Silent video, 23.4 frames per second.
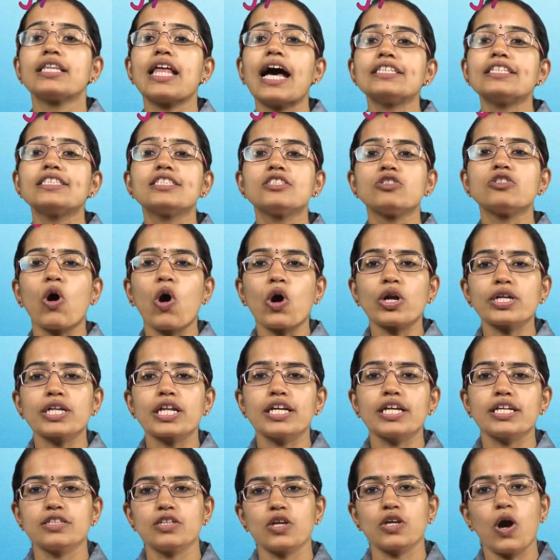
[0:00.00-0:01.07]
that's not
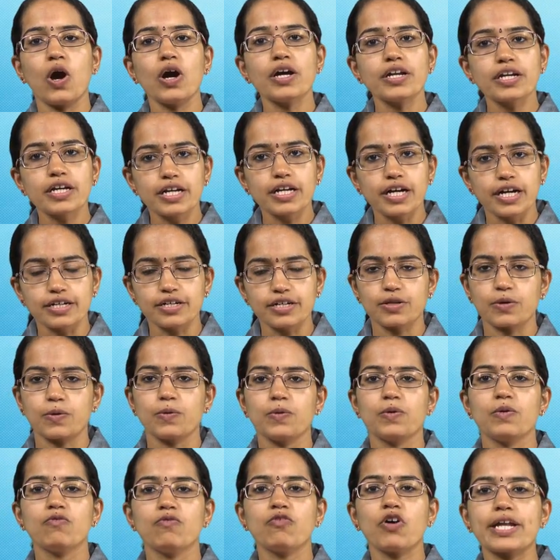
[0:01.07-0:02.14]
in your
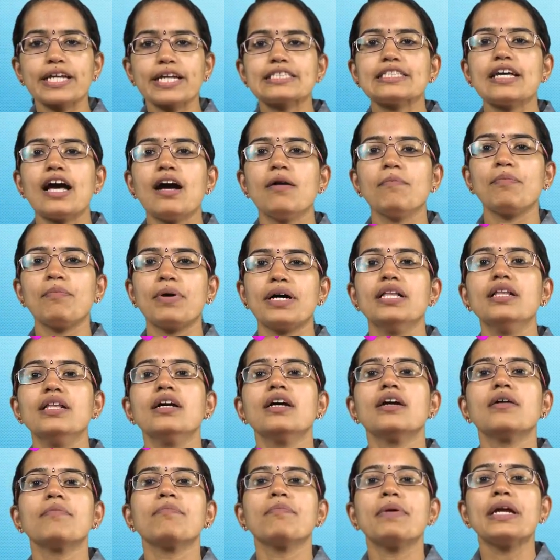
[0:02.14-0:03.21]
control. For example,
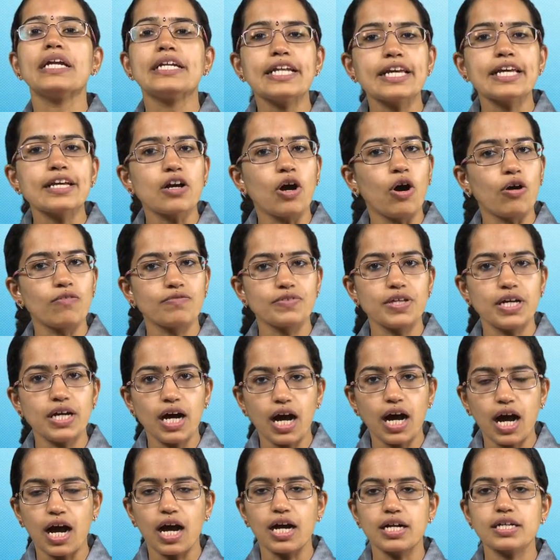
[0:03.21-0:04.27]
beating of the
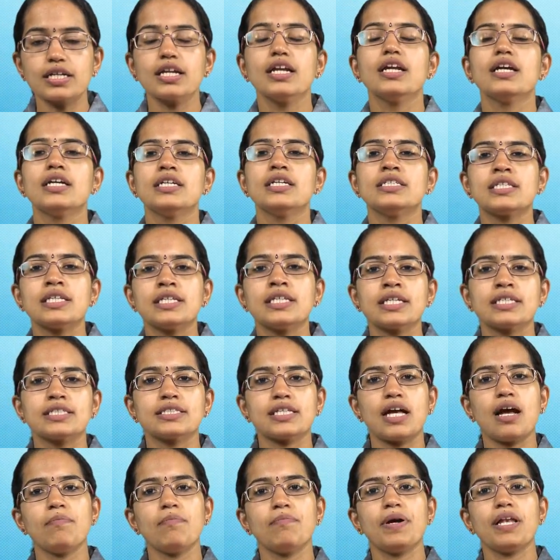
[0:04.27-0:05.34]
heart is an
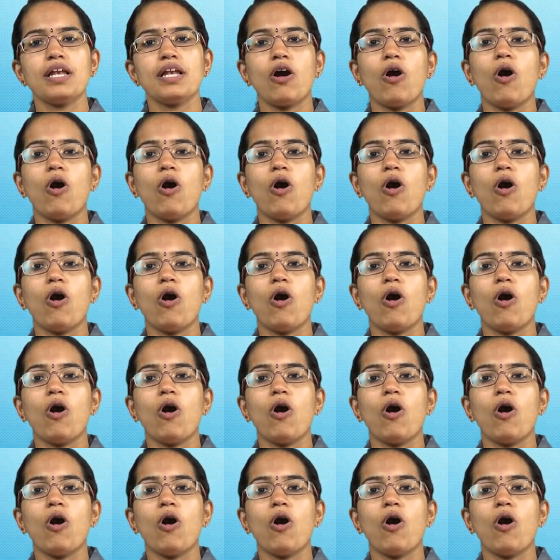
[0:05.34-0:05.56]
example